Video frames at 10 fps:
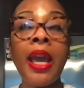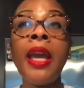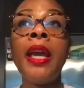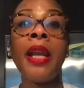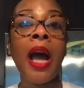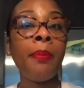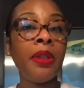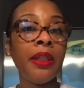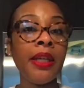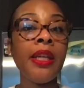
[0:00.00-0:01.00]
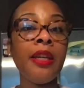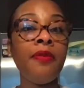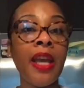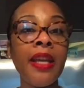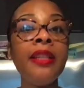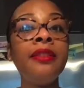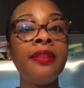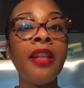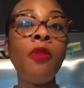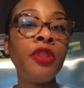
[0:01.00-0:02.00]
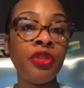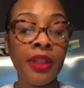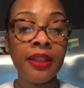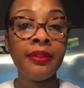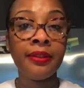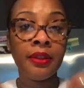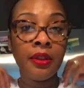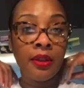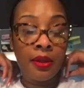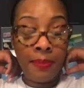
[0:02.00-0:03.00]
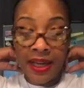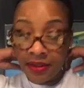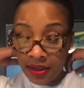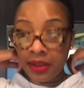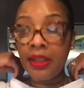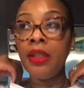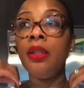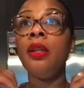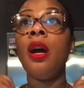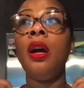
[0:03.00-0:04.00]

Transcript: And I believe that his selfishness basically,